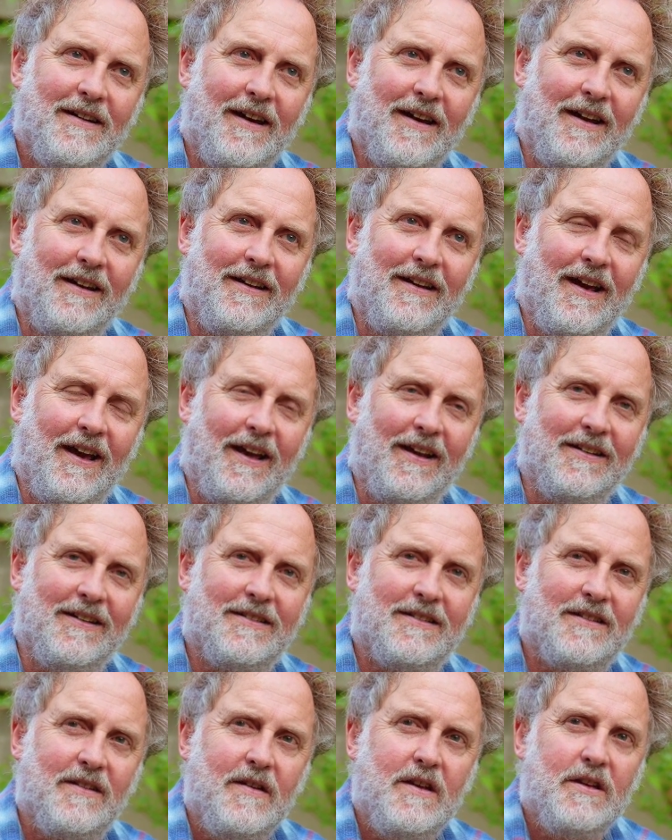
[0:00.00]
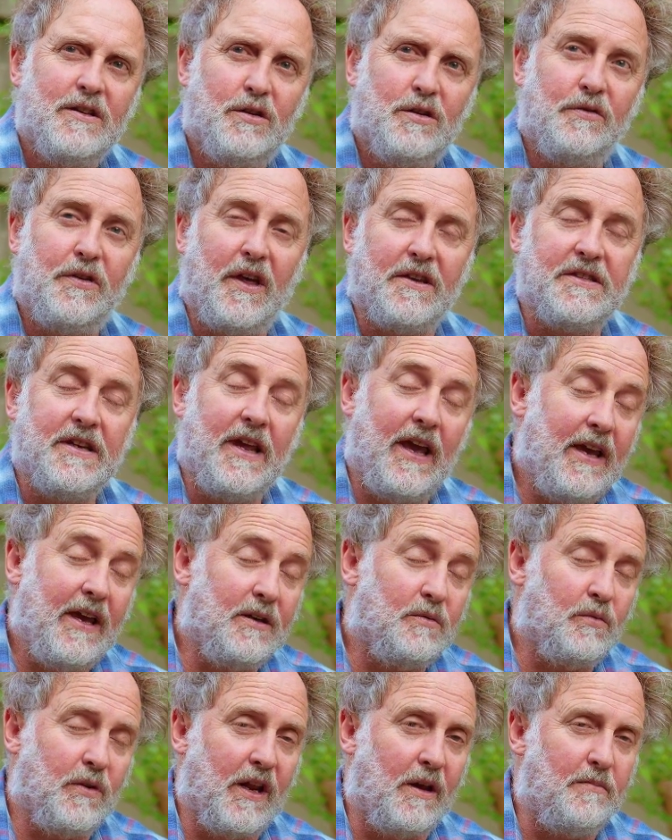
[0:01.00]
And
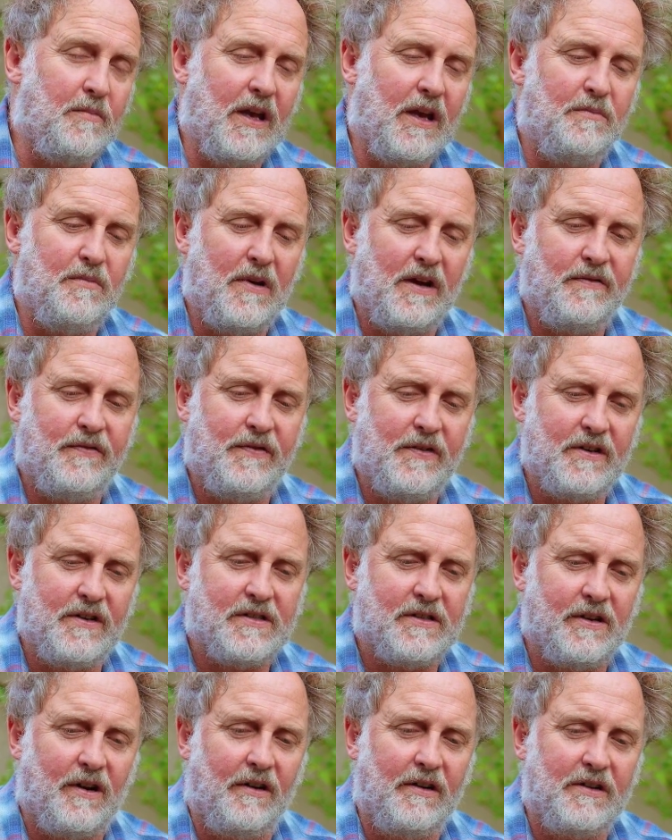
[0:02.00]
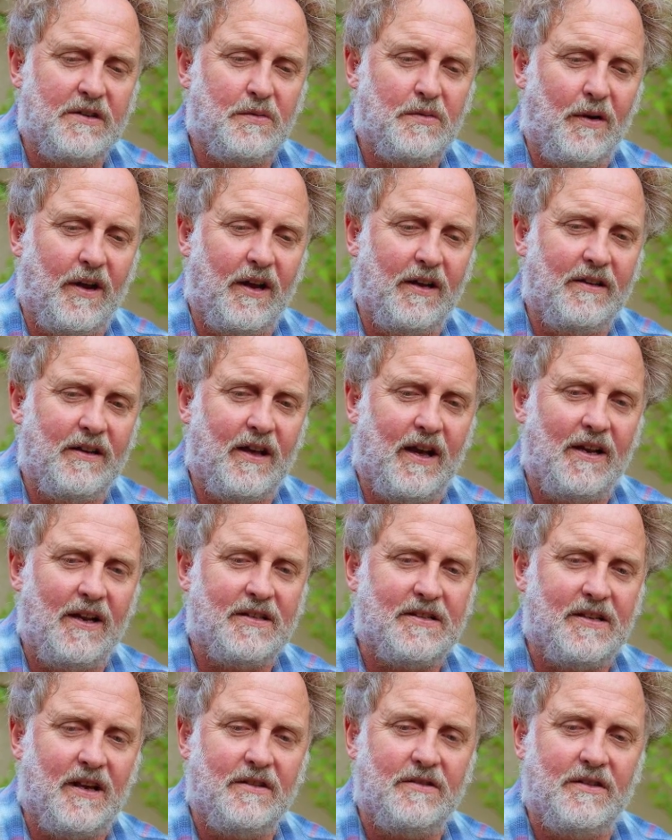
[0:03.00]
2008, when I made my first orange wine, the
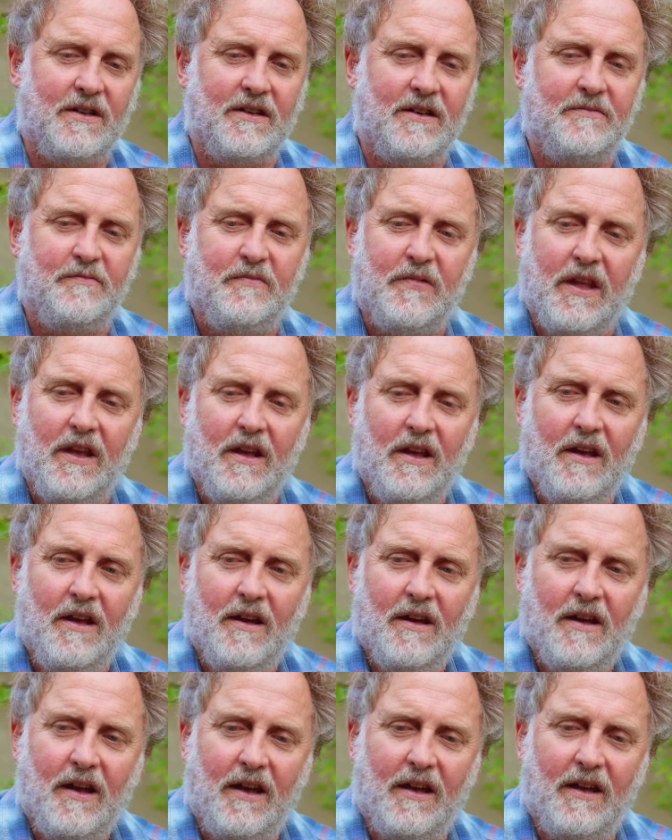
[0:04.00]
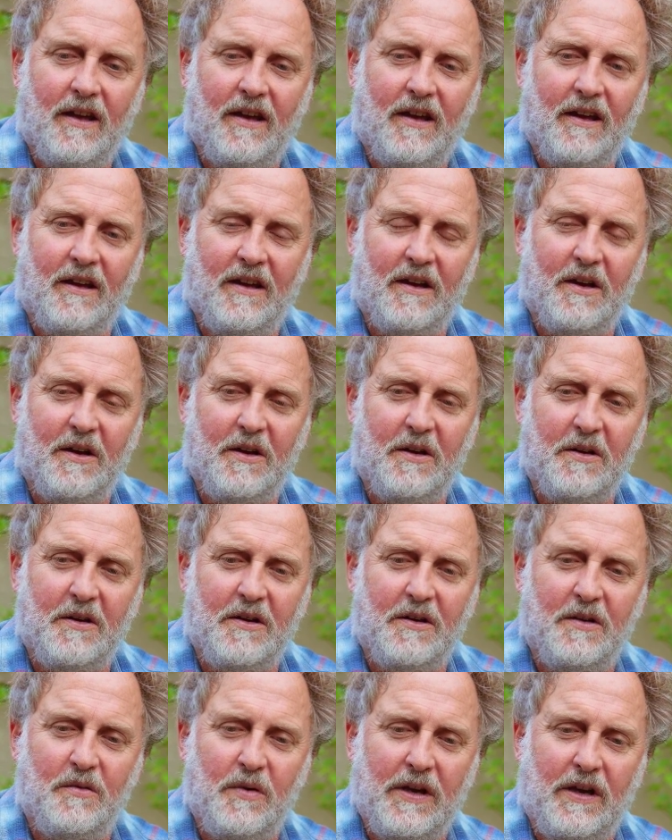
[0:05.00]
Alexandria,
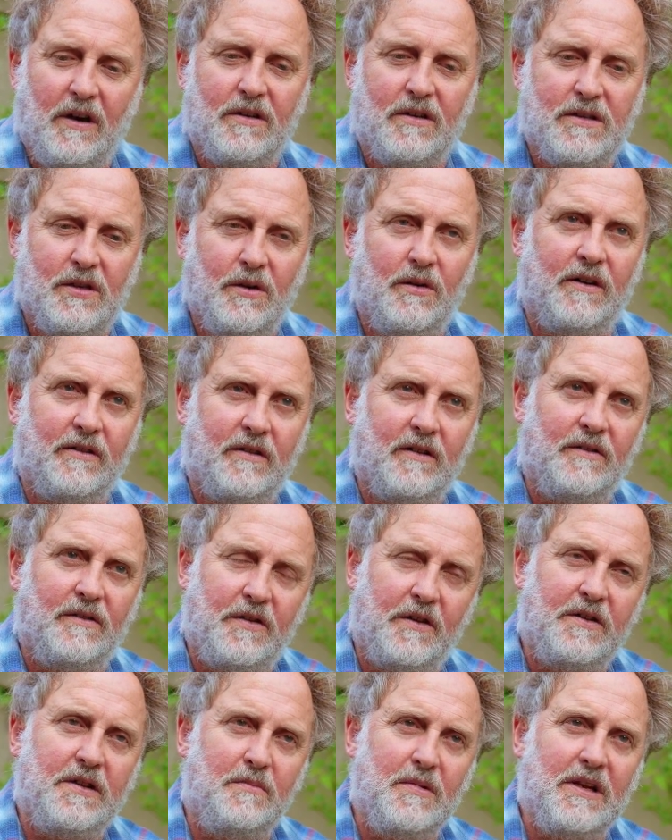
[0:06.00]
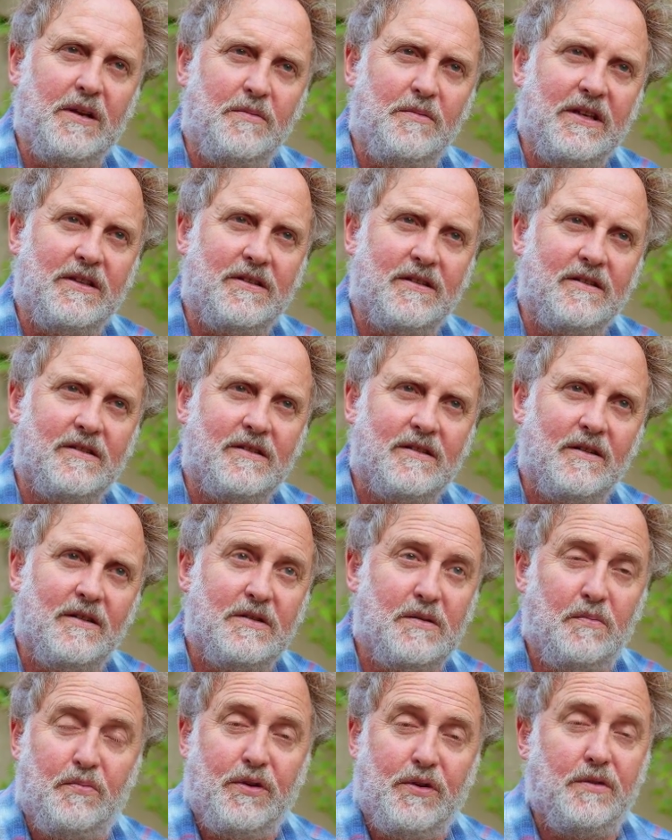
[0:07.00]
we got 230 millimeters.
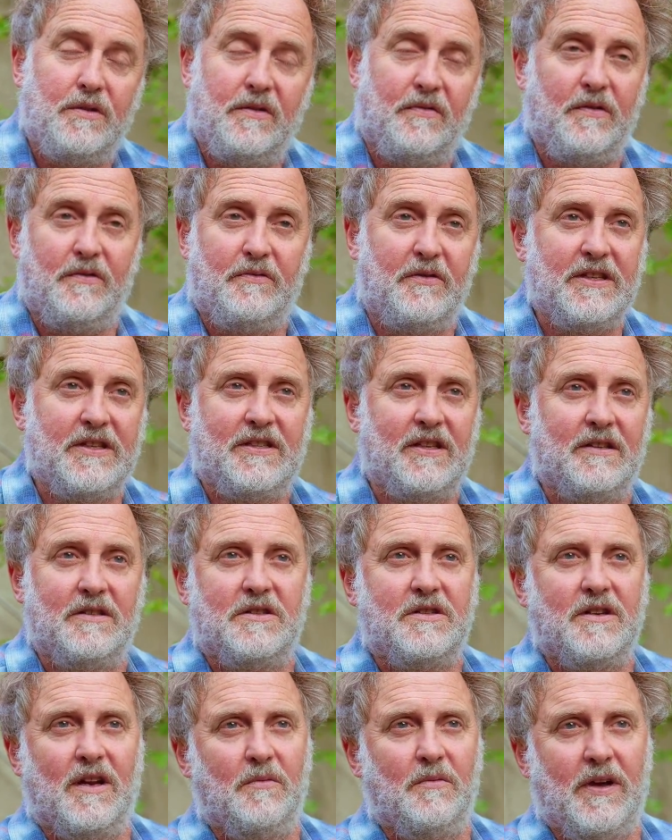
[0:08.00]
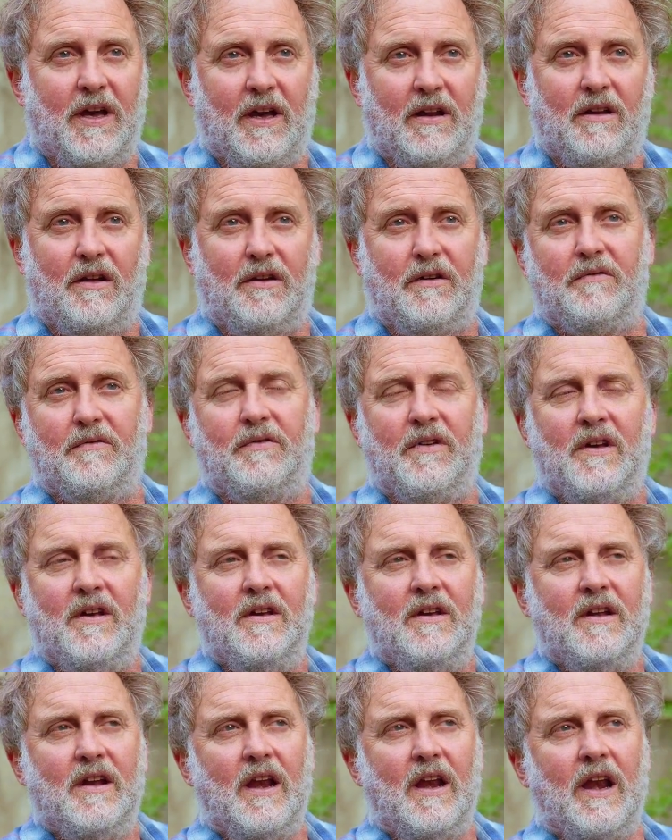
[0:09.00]
It's a beautiful vintage, and we had a lot of
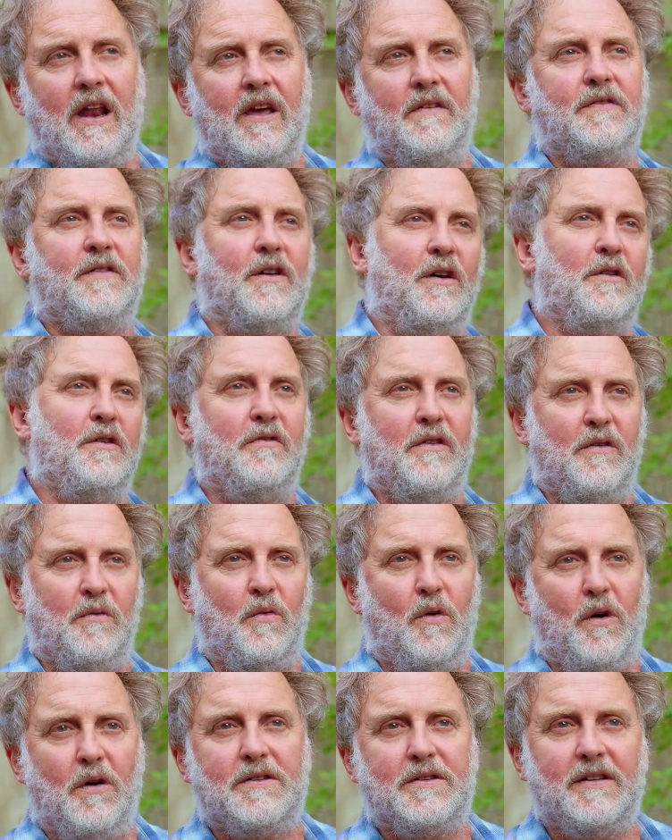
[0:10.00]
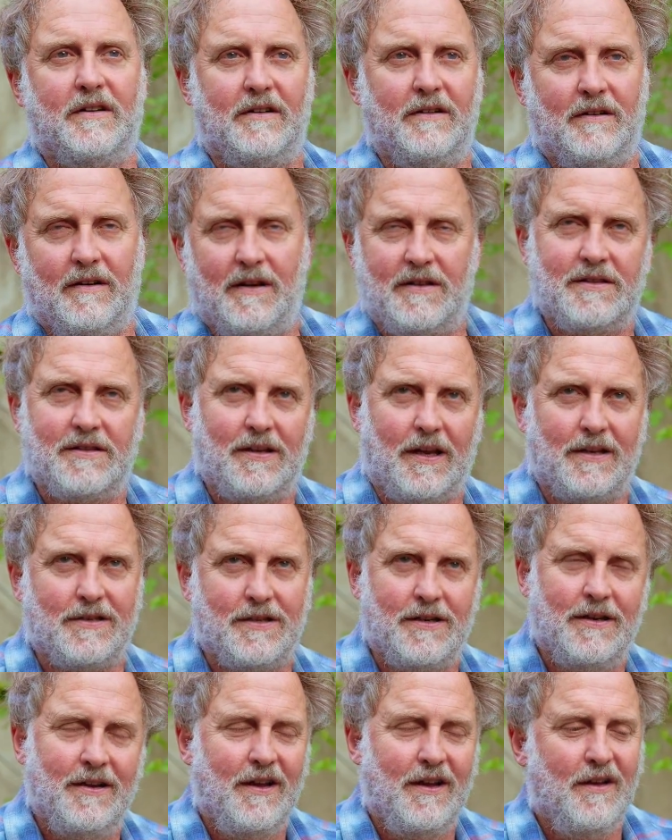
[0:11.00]
leftover water as
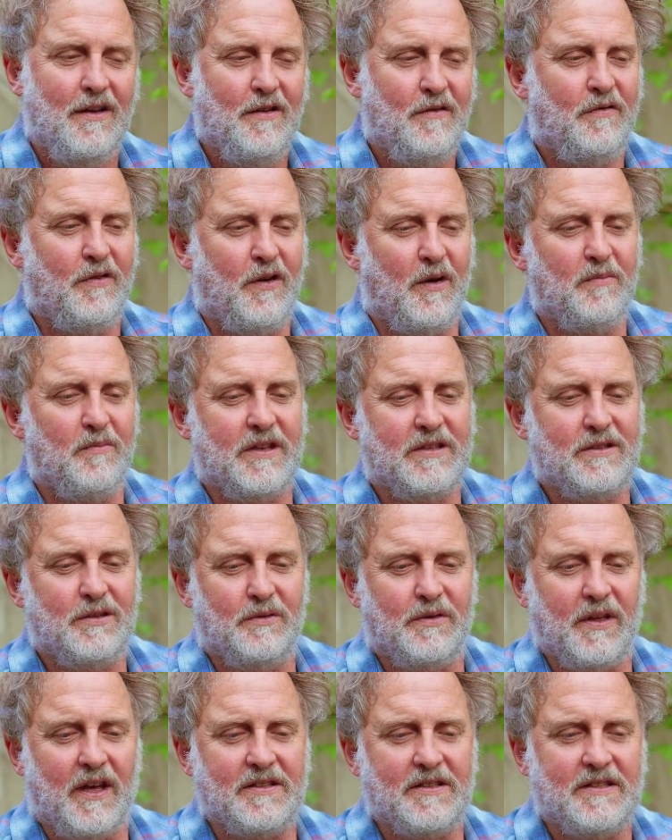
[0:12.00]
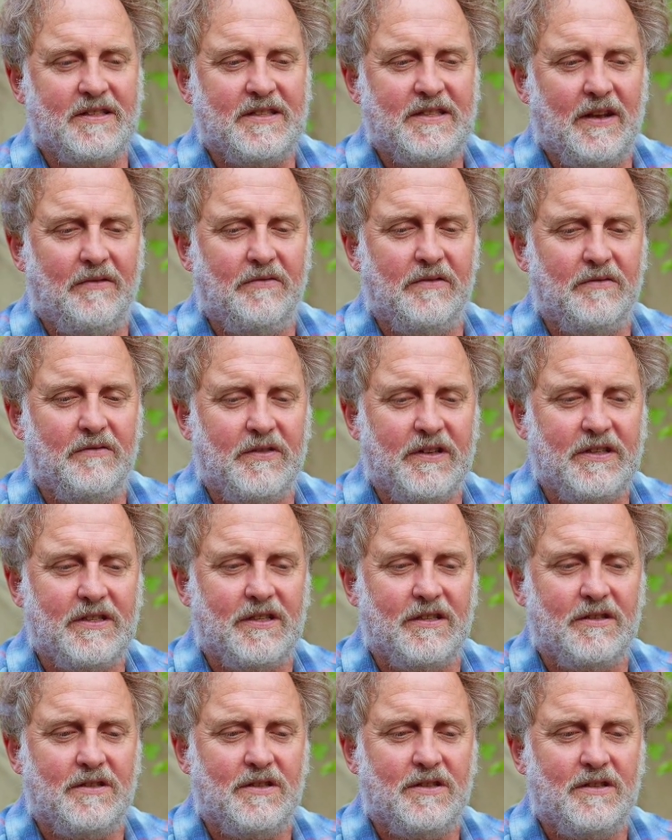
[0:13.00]
such from the 2007
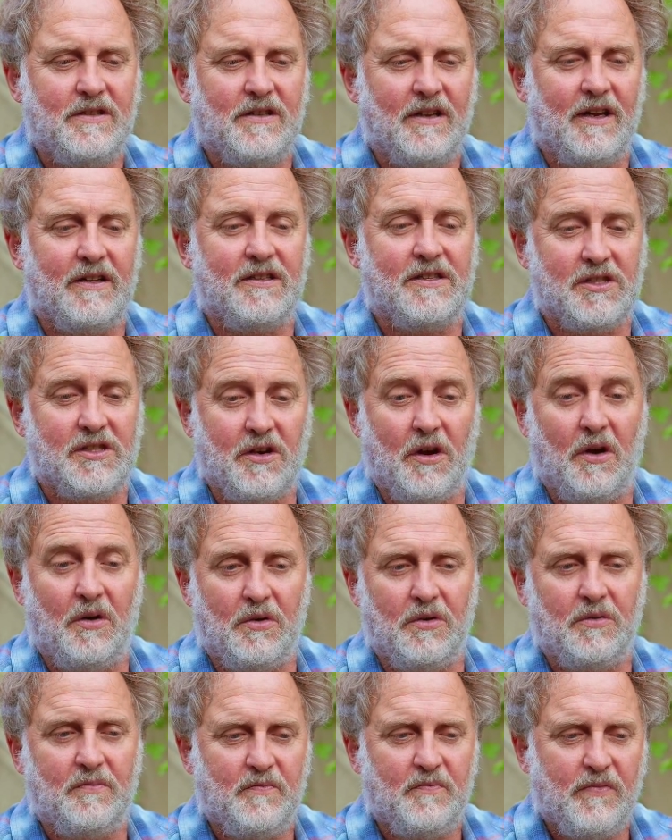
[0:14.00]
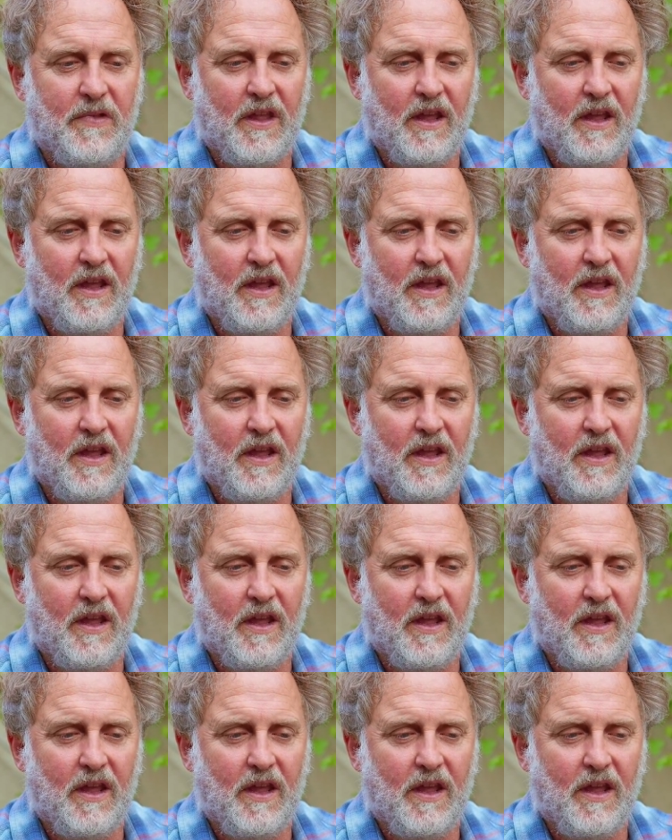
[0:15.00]
vintage and snow